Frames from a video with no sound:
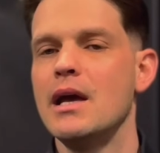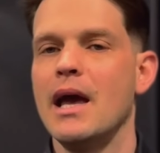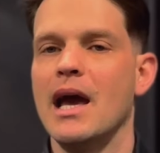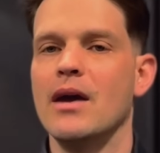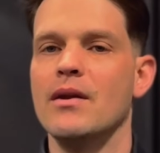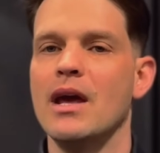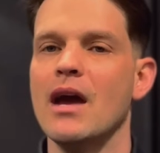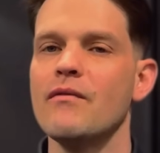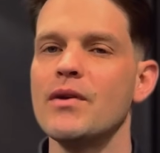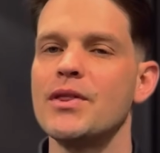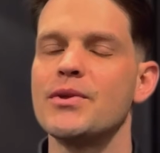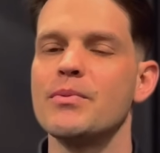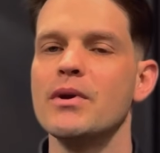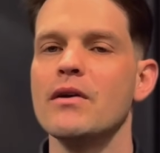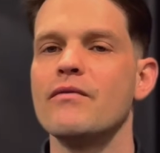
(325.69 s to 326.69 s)
And every
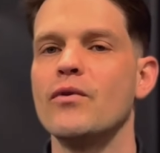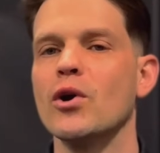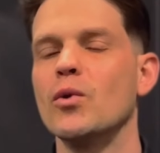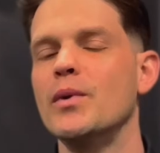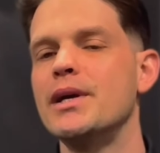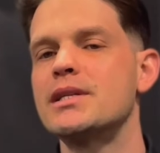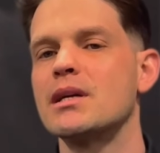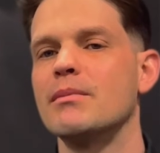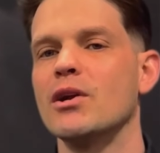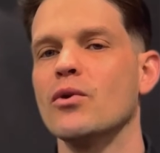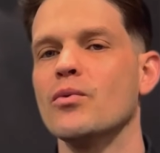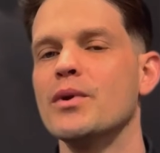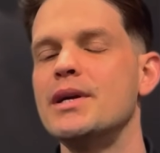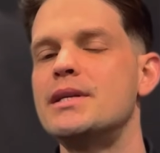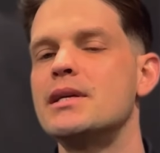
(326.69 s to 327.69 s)
3 or 4 weeks, I'm gonna
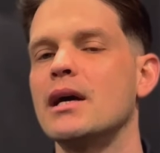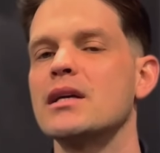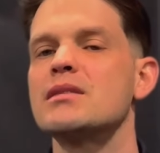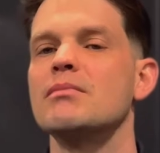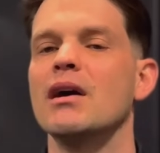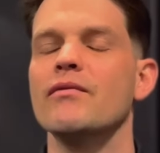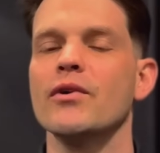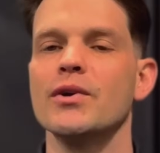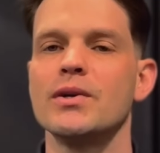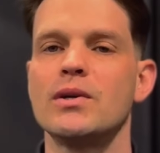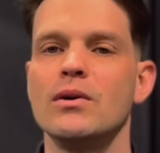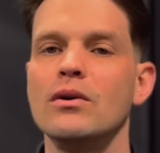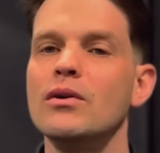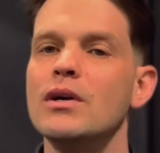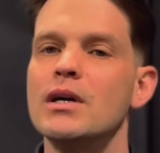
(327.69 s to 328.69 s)
retest my
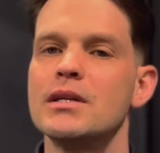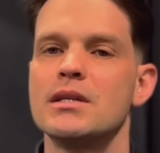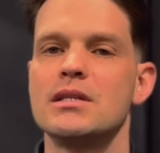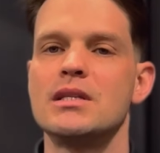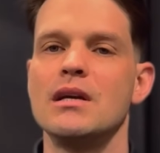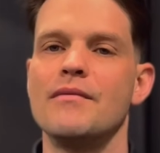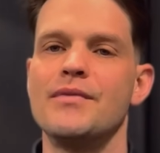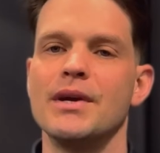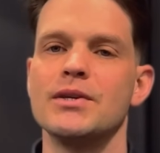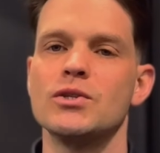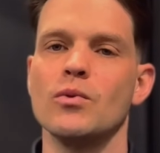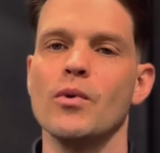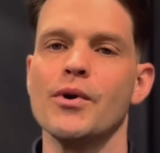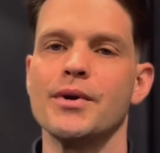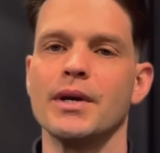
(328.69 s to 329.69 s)
vertical to see if things are
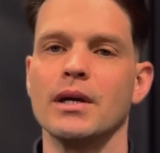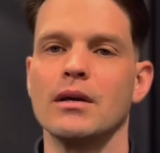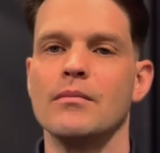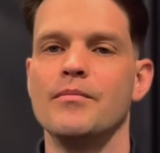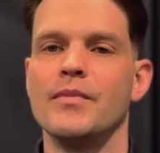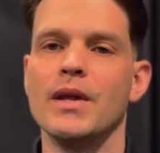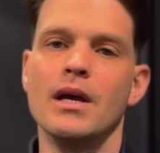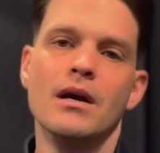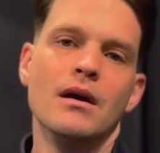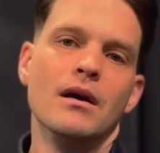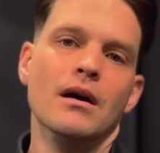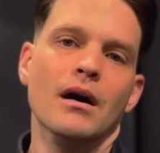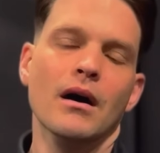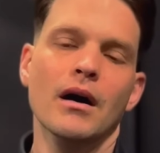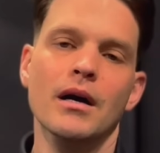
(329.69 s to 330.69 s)
working.
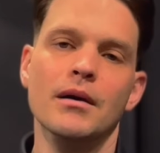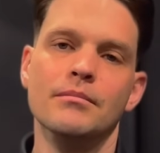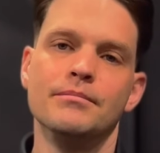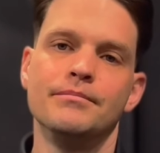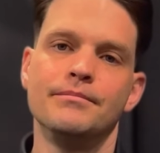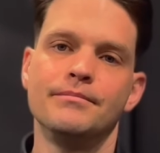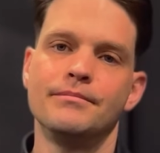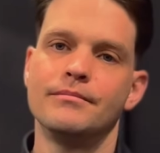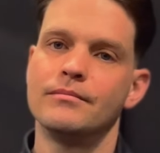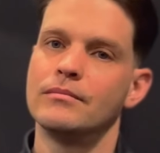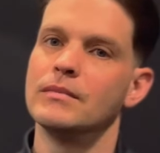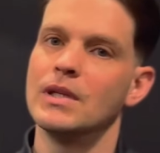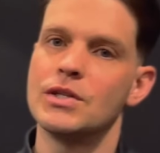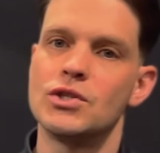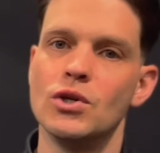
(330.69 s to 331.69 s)
All right,
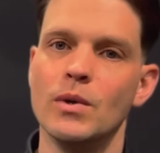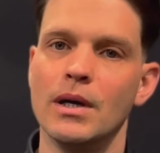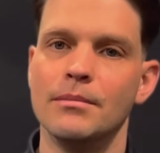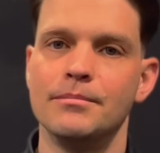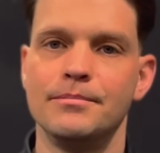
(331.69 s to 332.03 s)
let's do it.